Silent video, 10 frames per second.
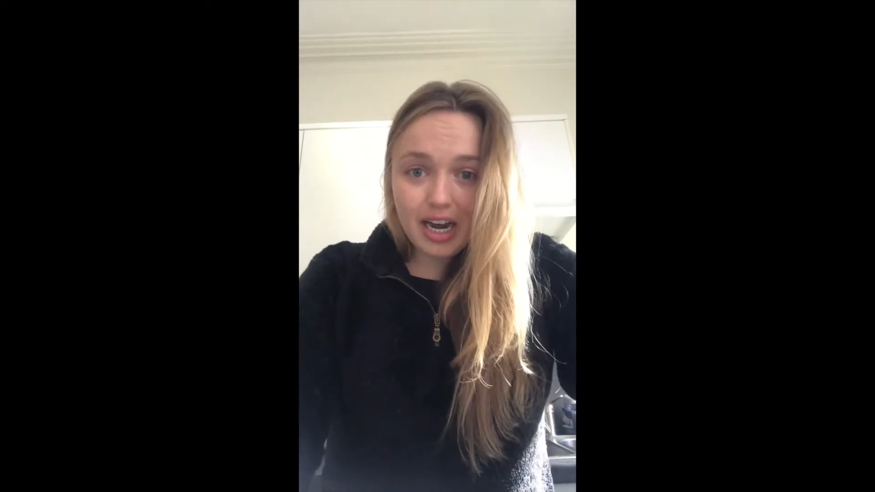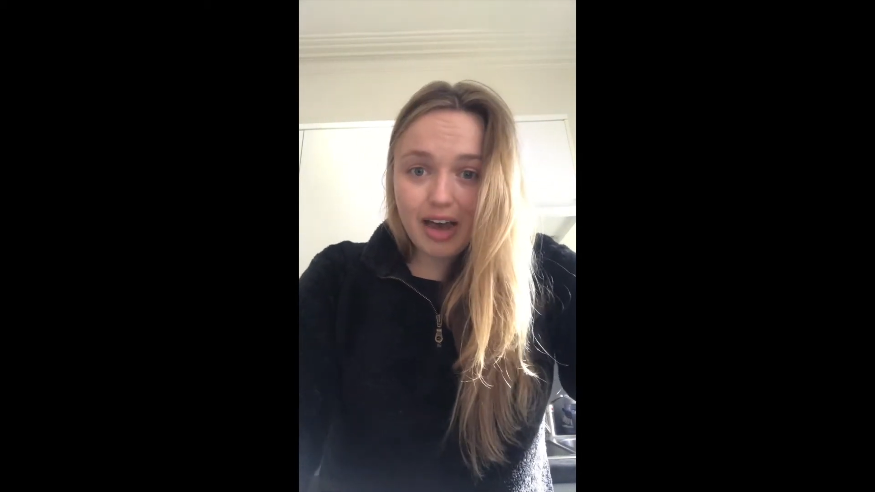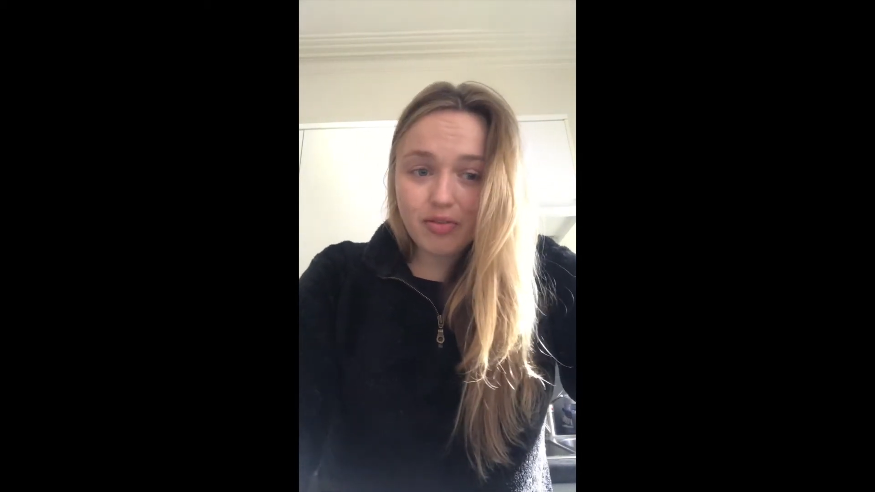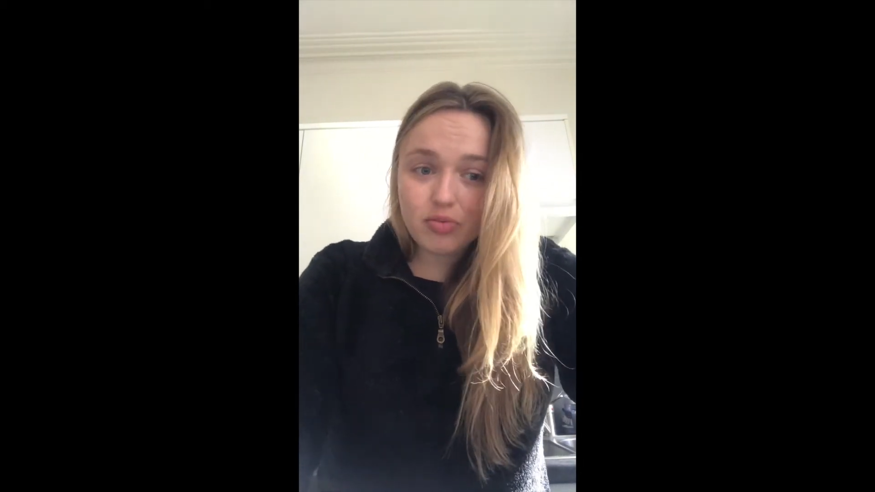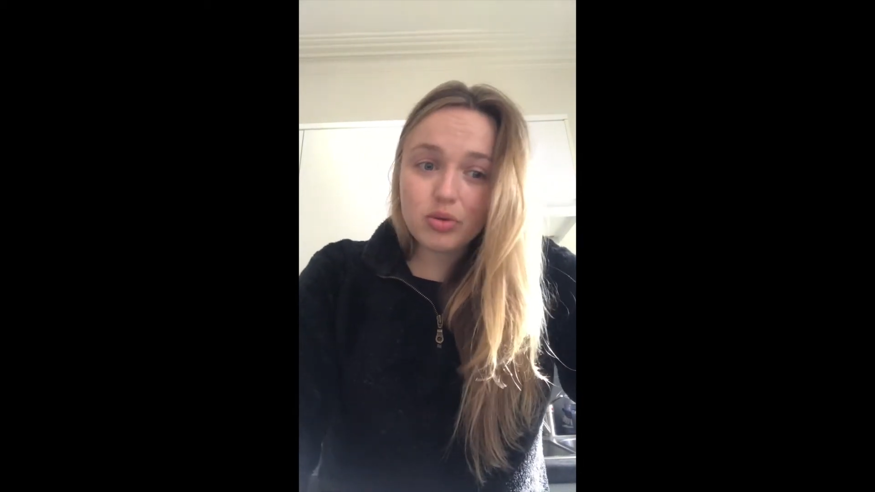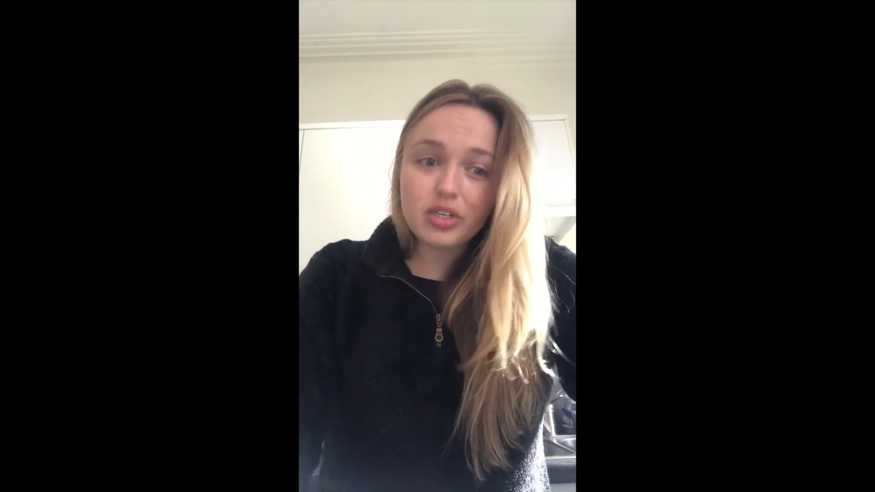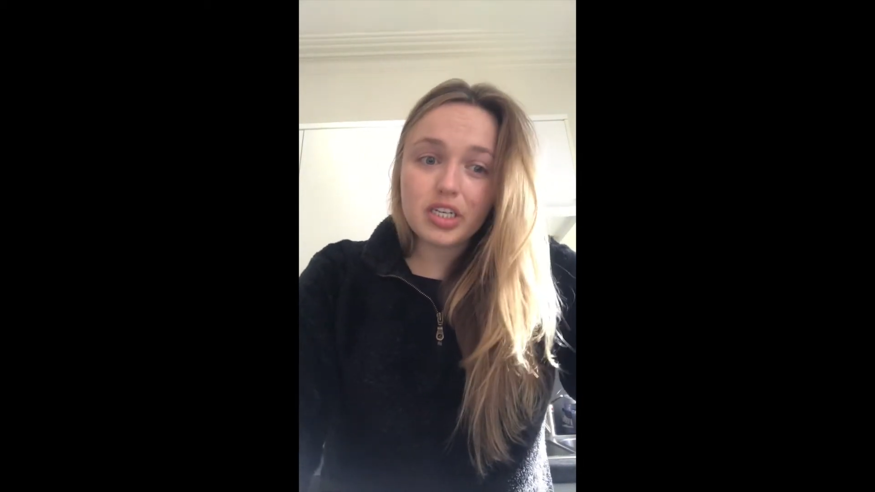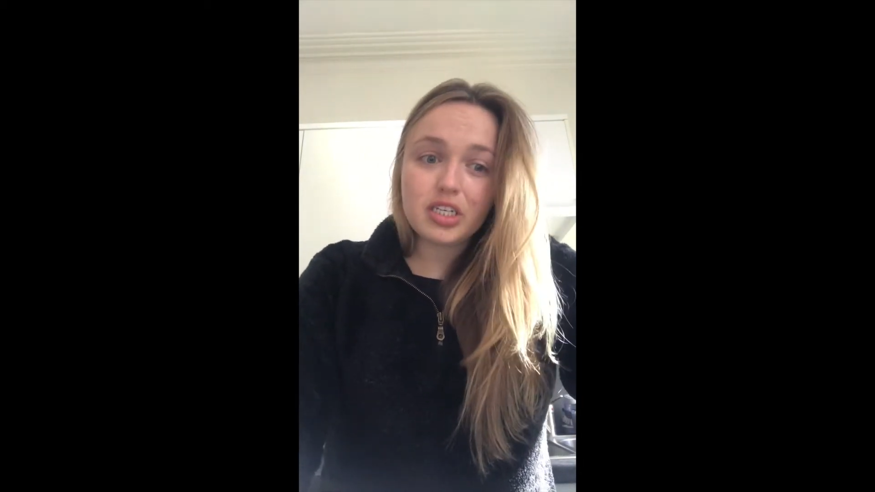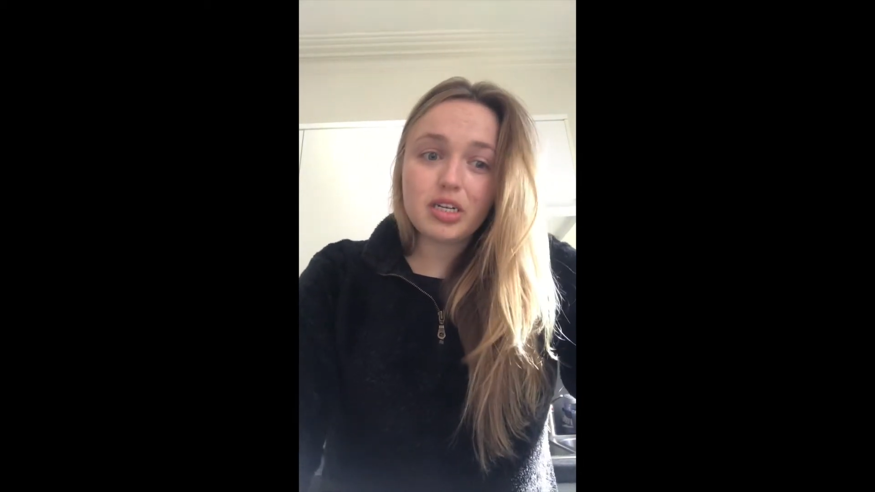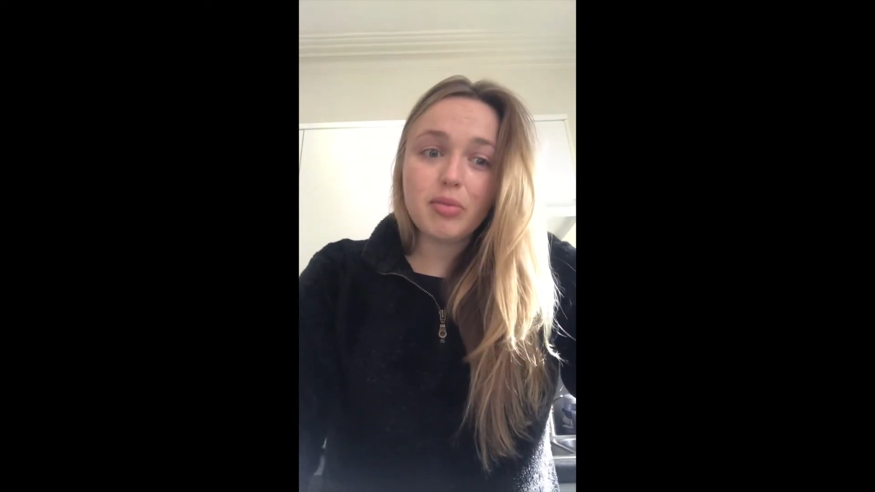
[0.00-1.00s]
have a root
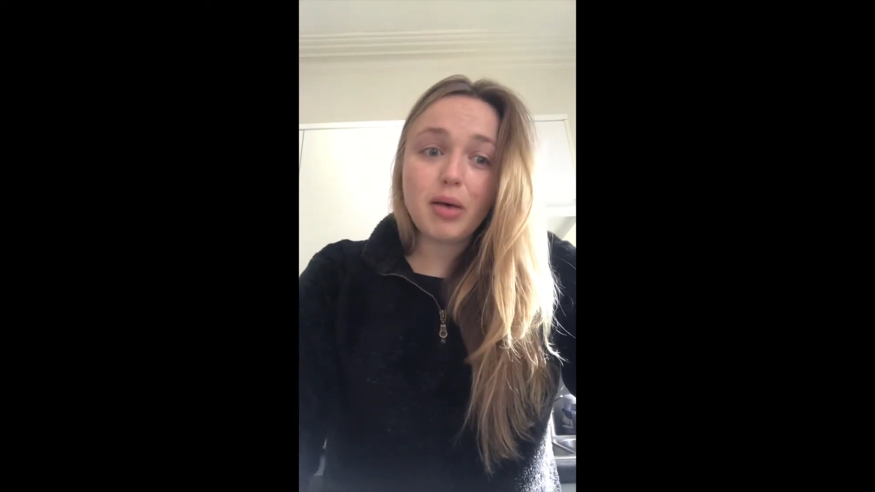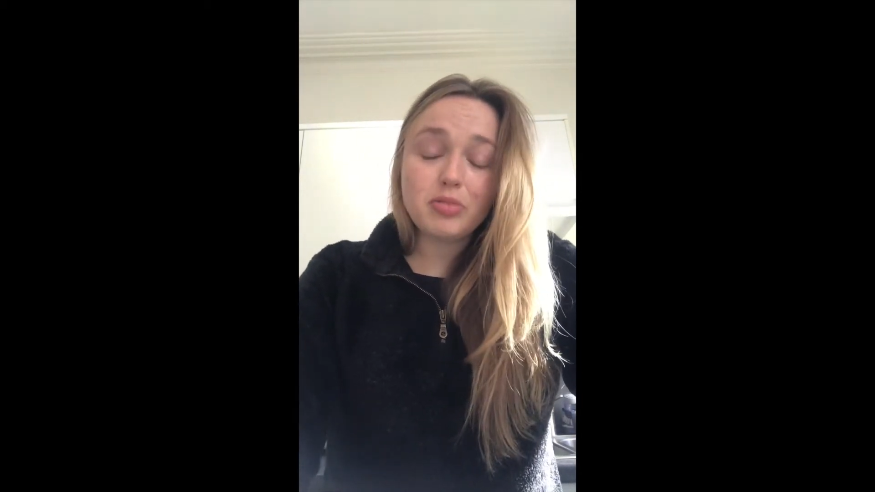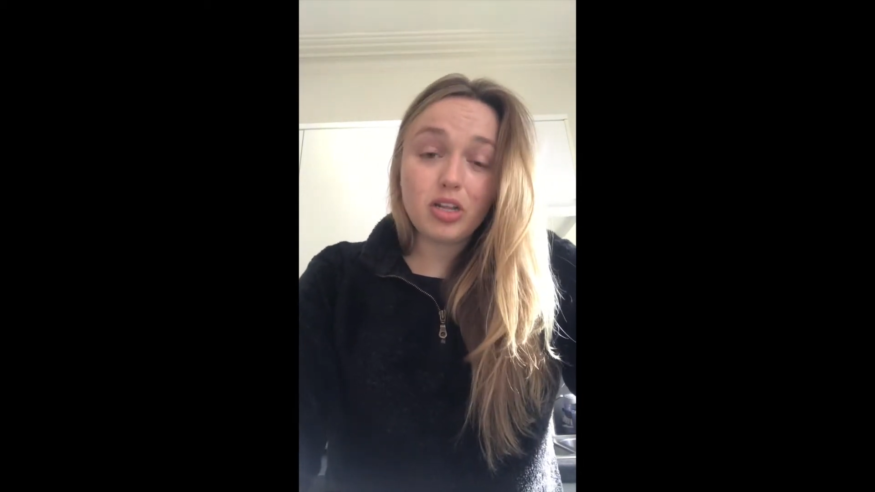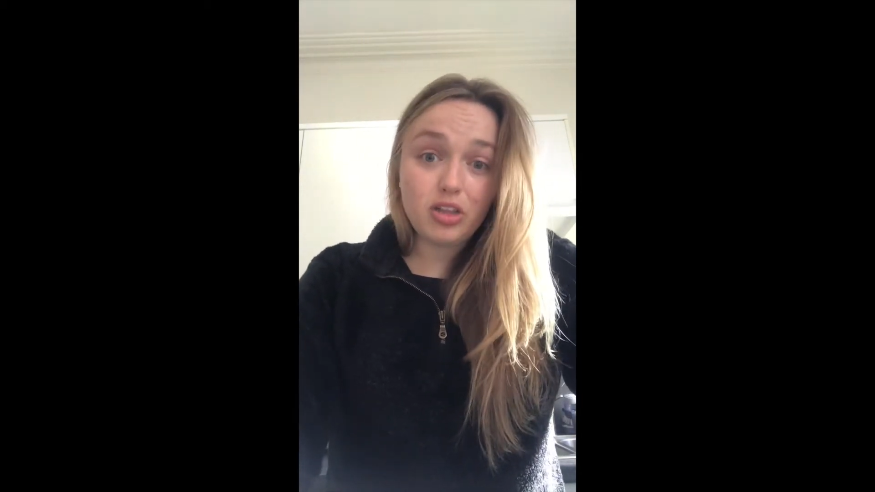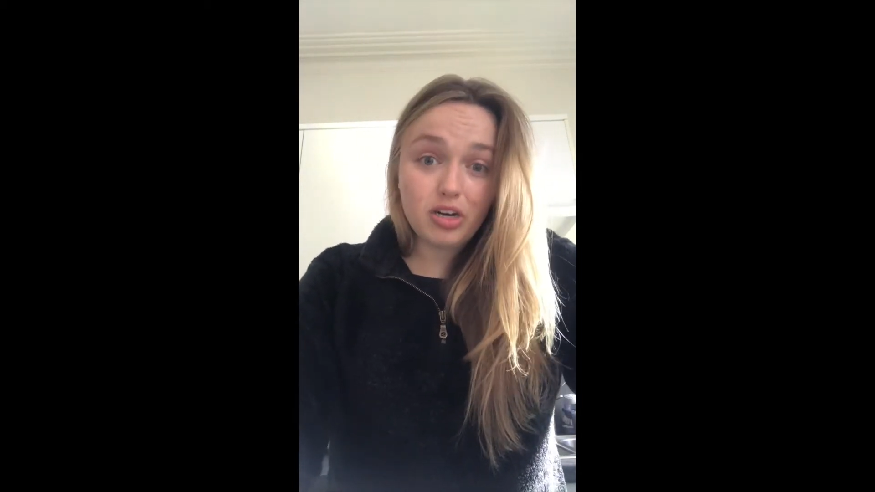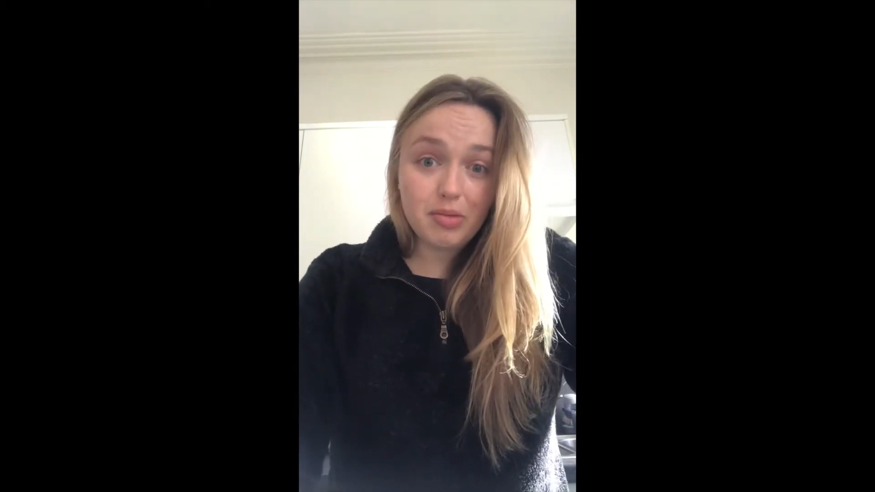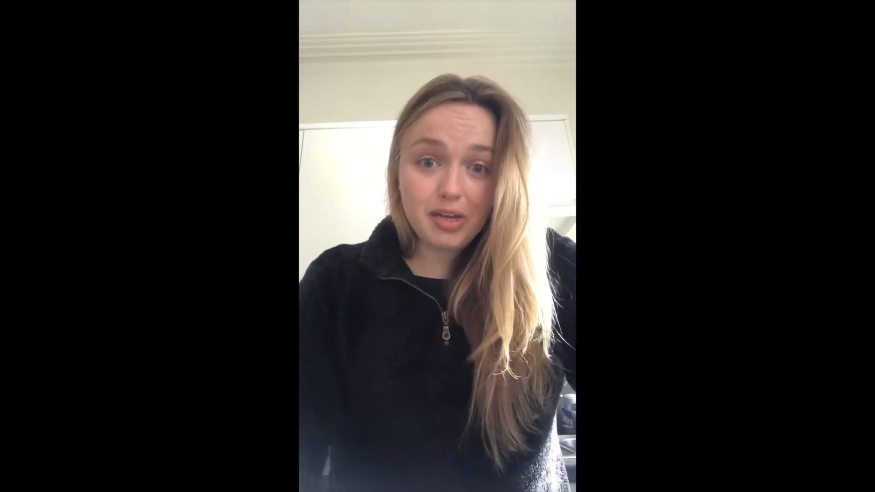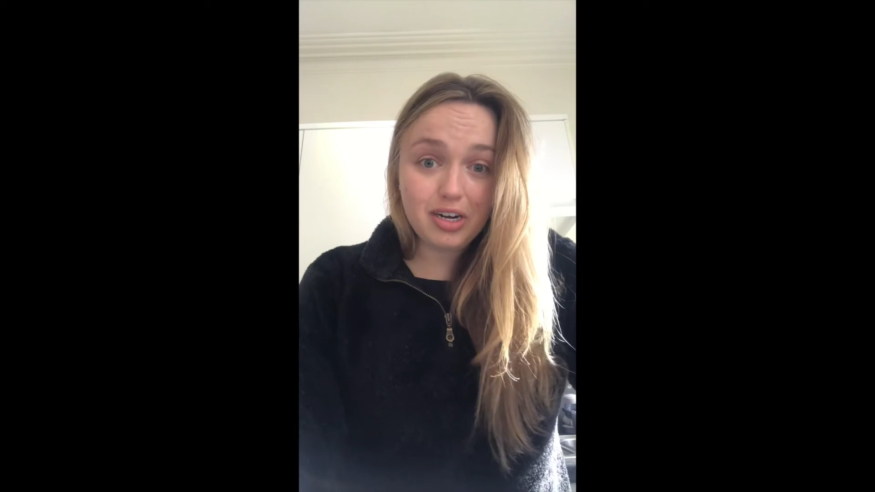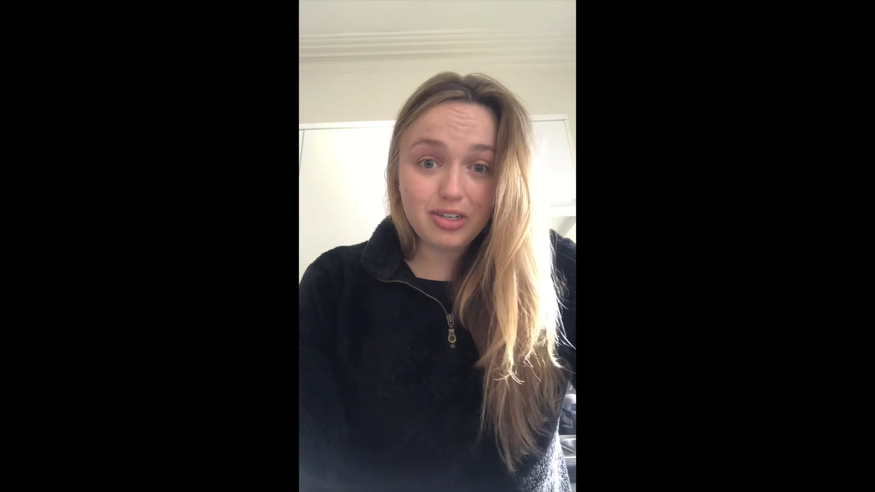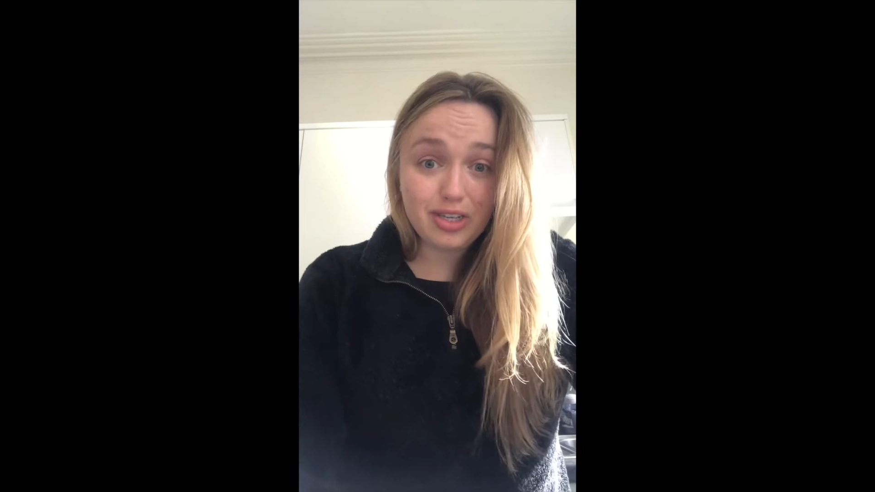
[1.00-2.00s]
system up to 30 meters.